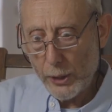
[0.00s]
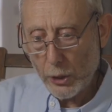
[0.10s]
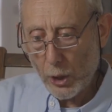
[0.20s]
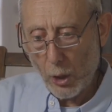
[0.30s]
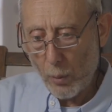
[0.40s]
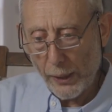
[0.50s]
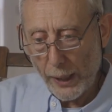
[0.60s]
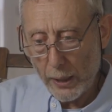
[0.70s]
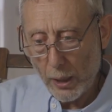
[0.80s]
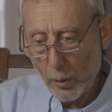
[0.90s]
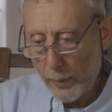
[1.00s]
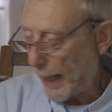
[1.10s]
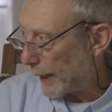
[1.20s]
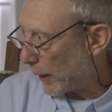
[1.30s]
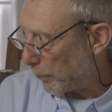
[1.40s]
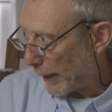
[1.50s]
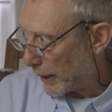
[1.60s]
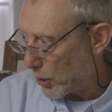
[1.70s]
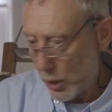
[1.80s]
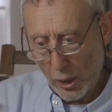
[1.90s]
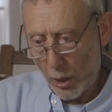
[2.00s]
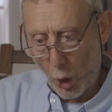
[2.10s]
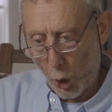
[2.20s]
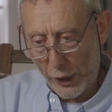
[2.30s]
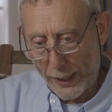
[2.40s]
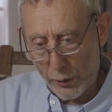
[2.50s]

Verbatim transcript: We just got on with it. We had our beans on